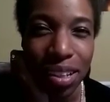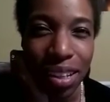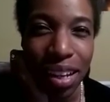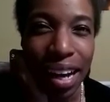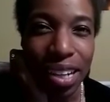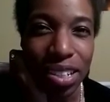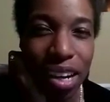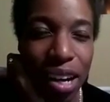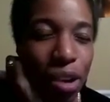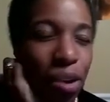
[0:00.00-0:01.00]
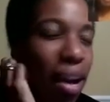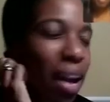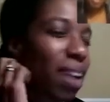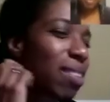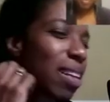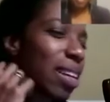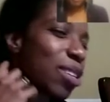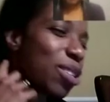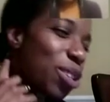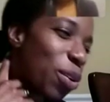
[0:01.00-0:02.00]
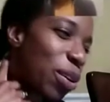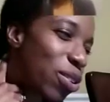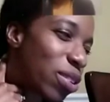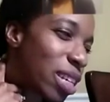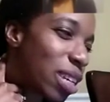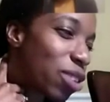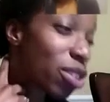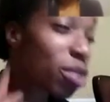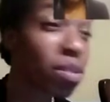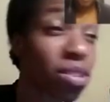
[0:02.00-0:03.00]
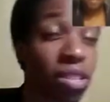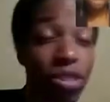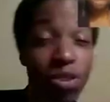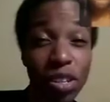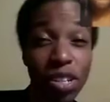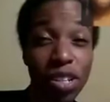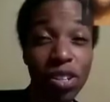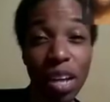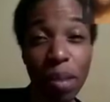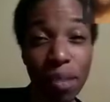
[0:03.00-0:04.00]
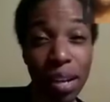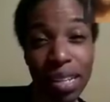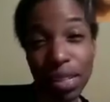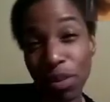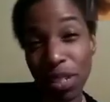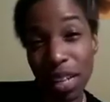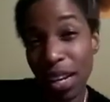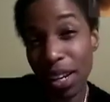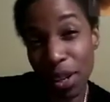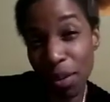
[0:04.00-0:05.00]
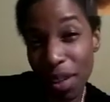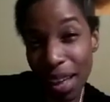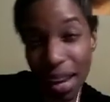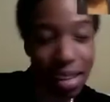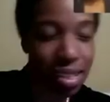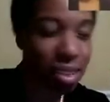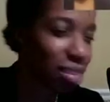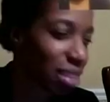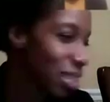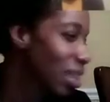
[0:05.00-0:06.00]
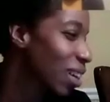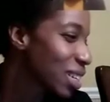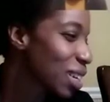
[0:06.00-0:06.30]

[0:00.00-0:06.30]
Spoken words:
Gotcha. Okay. That is so interesting. It's just we just enjoy each other's company. So we just gotta do our thing. So that's awesome.